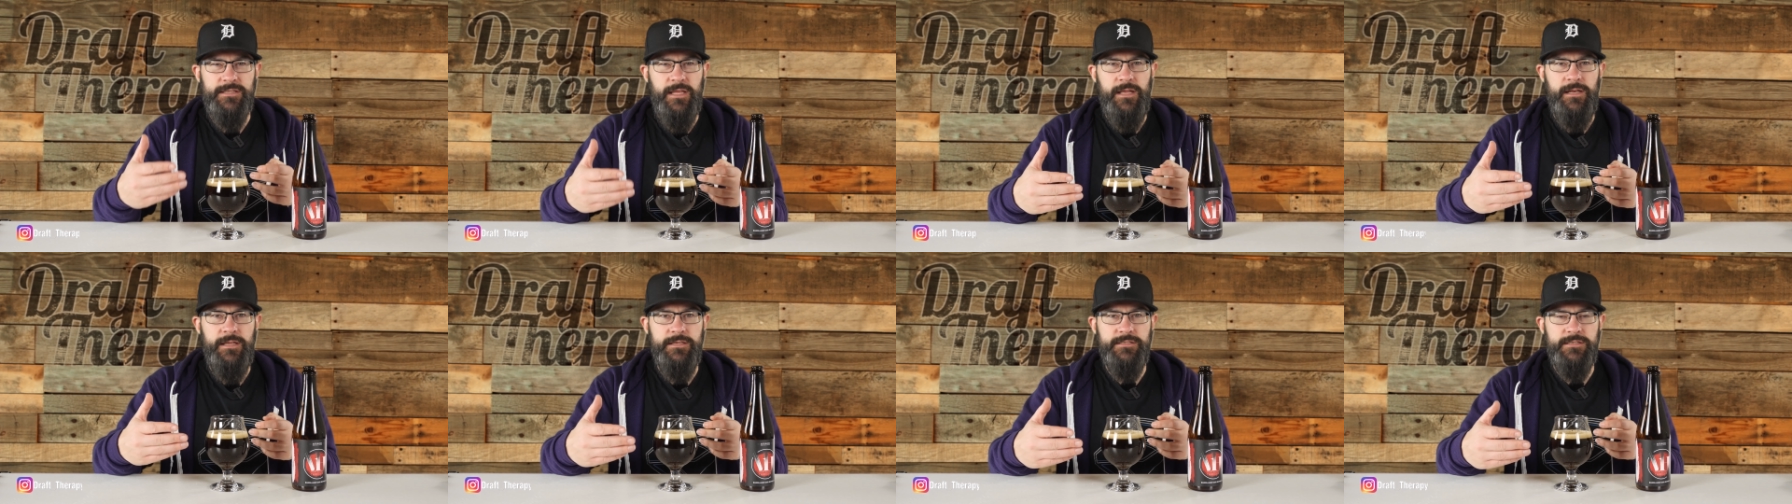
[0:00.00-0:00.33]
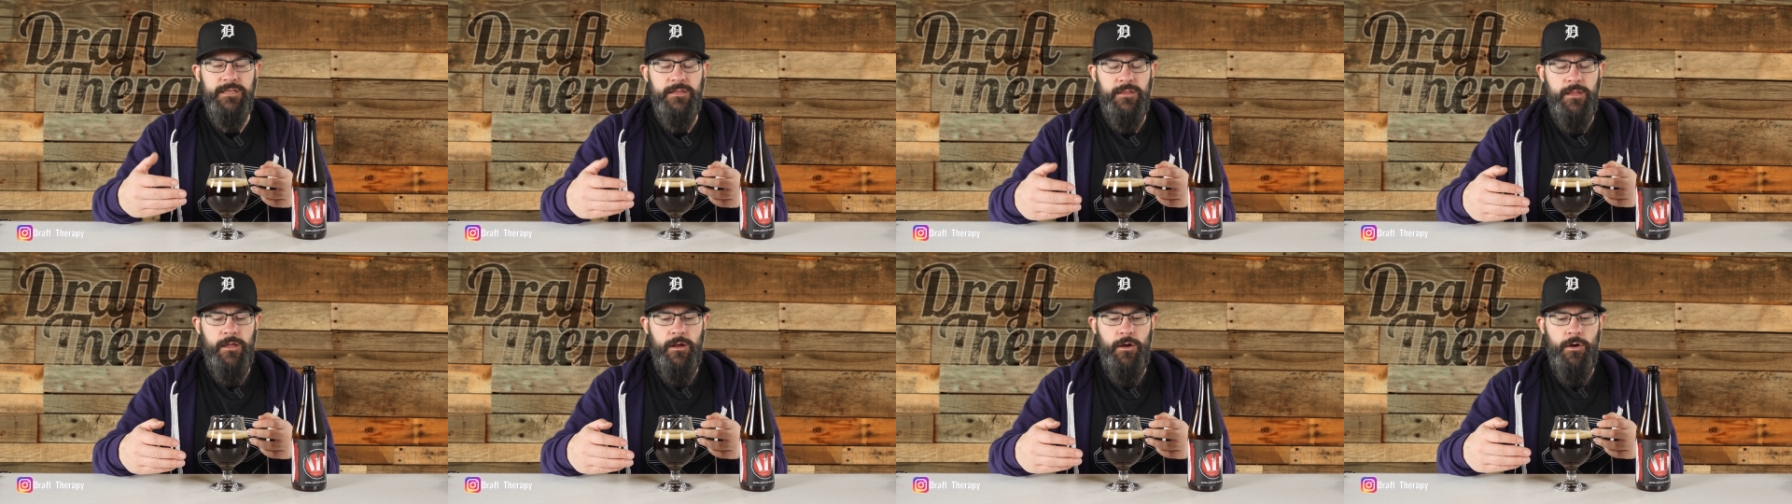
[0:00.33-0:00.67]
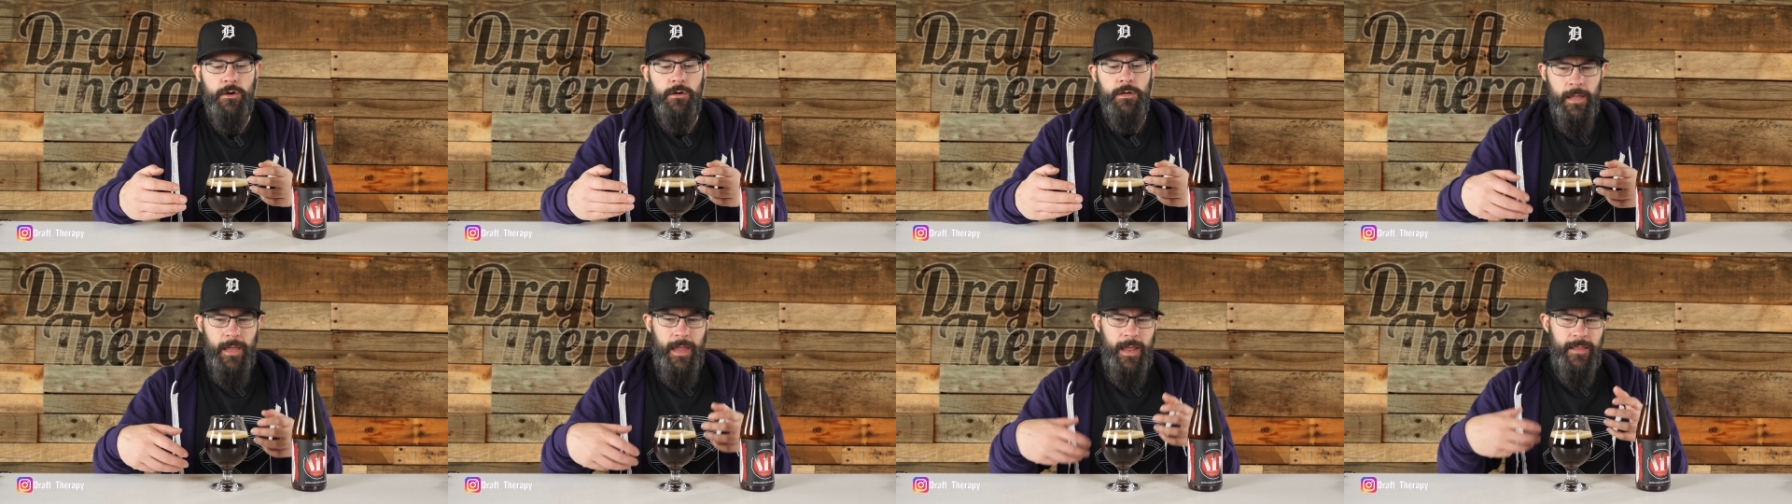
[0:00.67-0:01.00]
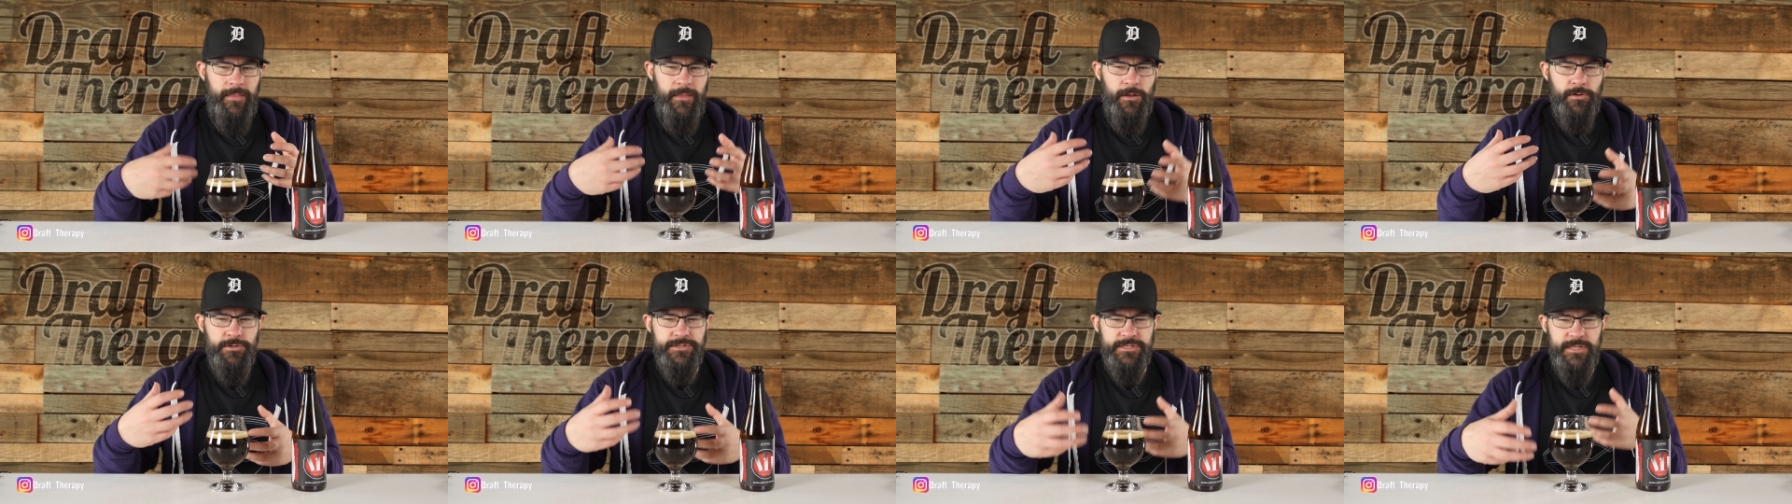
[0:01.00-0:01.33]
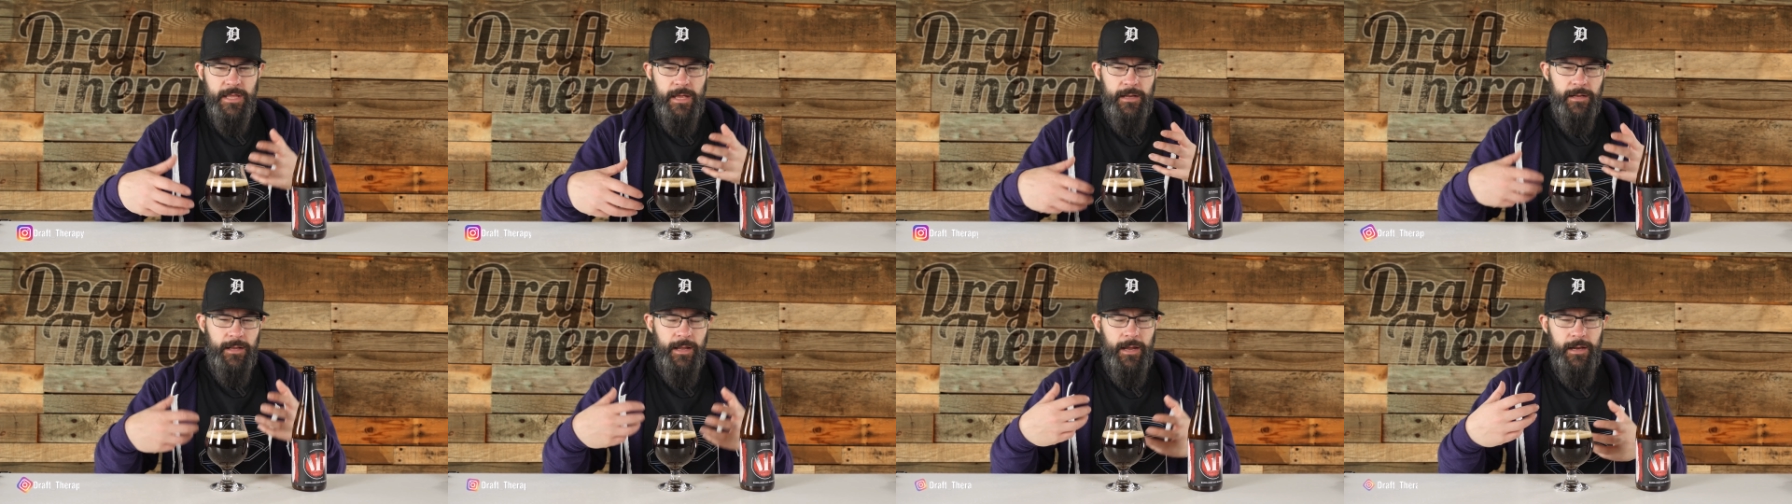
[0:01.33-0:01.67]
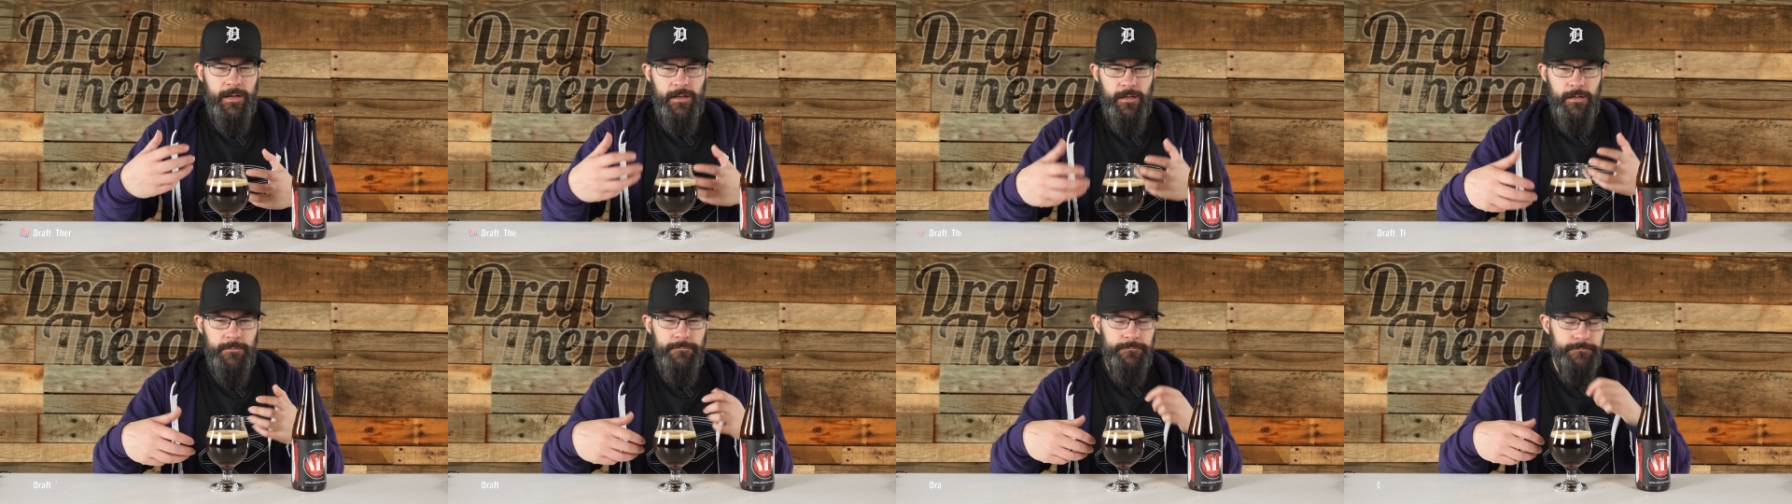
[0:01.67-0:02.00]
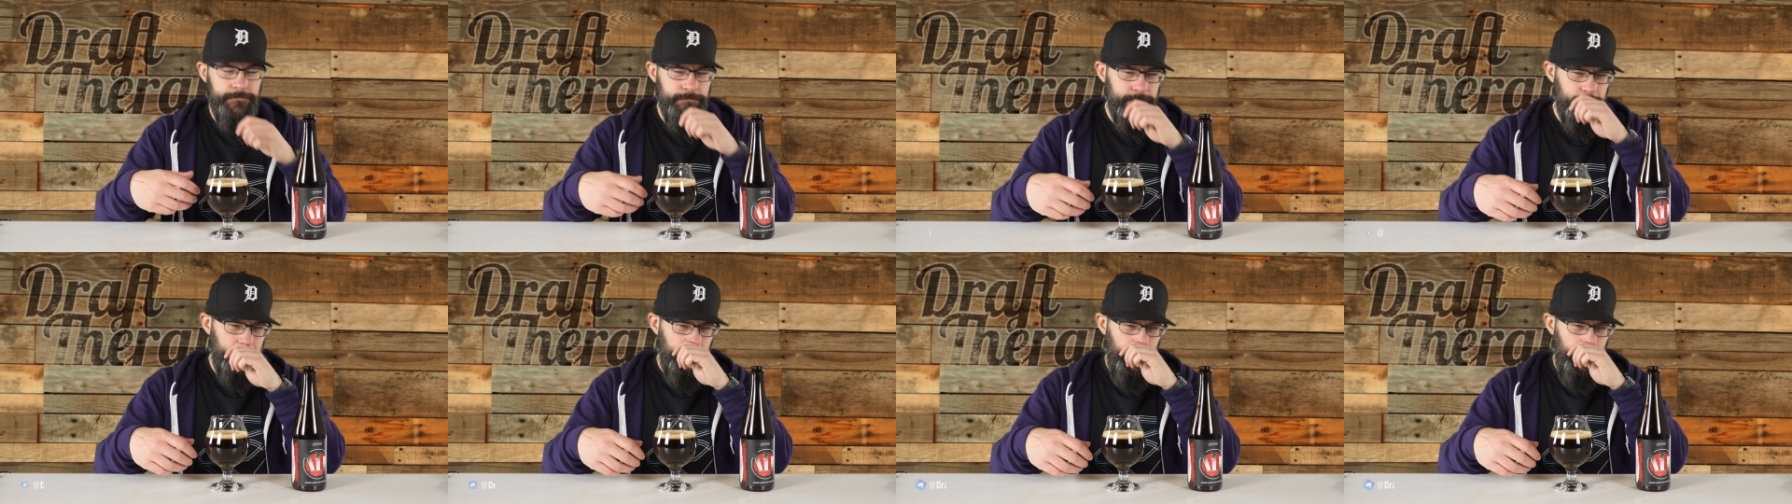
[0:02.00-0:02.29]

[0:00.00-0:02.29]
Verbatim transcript: that is in there, and there's that kind of